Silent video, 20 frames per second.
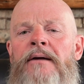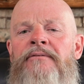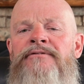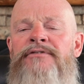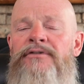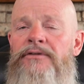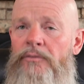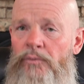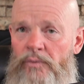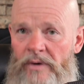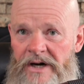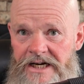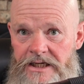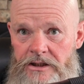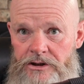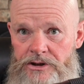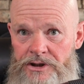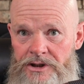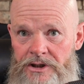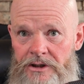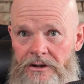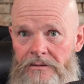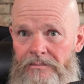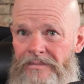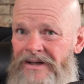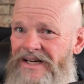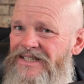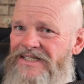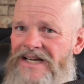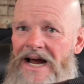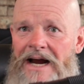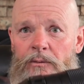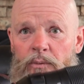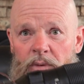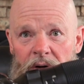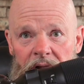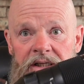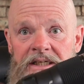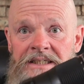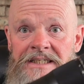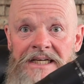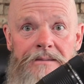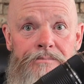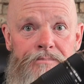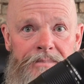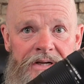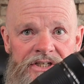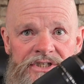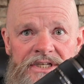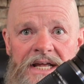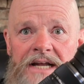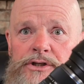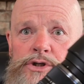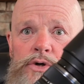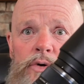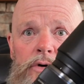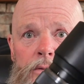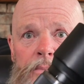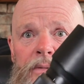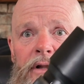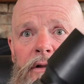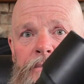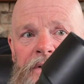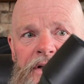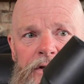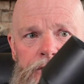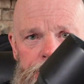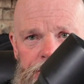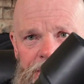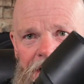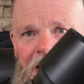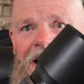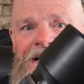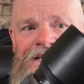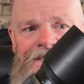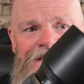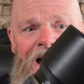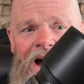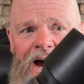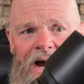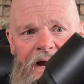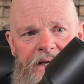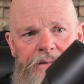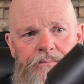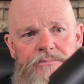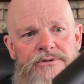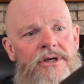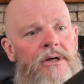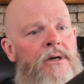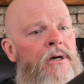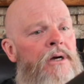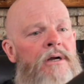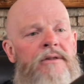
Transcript: for the reach, because I really did miss that 200 millimeters at times.